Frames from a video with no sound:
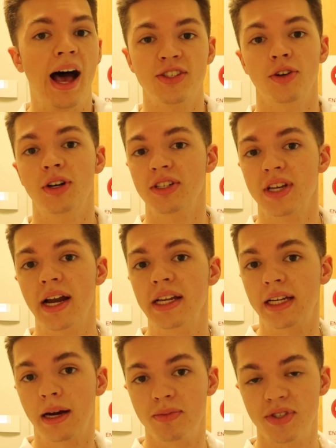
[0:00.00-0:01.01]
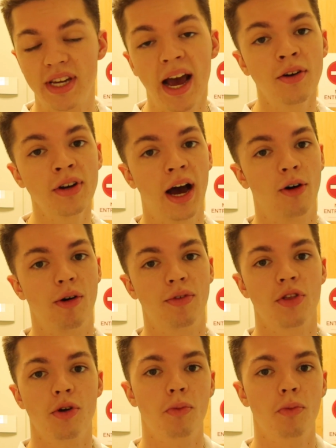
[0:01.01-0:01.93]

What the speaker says: As their anxiety comes down, however,